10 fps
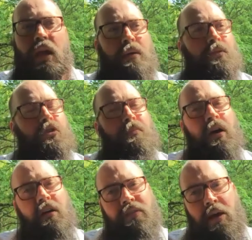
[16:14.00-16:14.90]
So
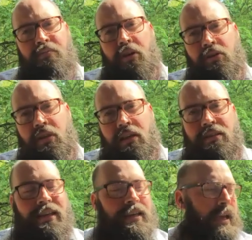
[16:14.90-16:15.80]
part of that process,
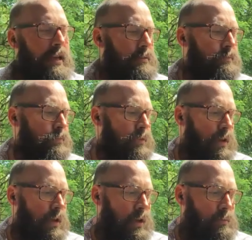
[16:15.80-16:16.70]
again,
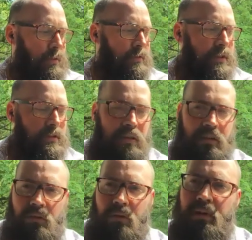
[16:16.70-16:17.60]
I've entered
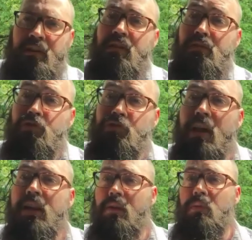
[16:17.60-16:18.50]
into a period of
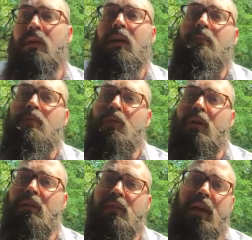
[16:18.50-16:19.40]
training with him, so I
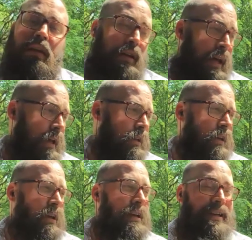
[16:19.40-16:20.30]
can say, okay,
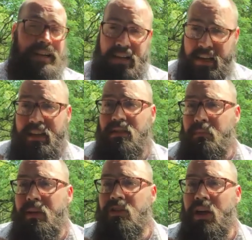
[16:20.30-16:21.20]
click is a
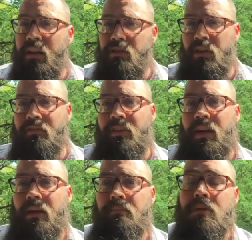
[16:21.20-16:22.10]
bit challenging for
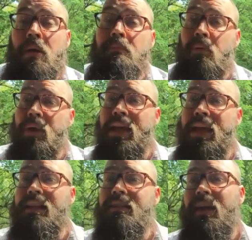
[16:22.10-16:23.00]
him, but we can
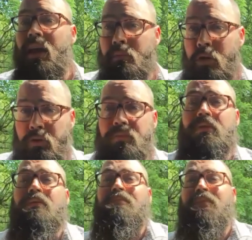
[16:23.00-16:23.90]
set up
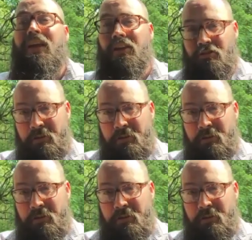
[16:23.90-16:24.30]
loops and drum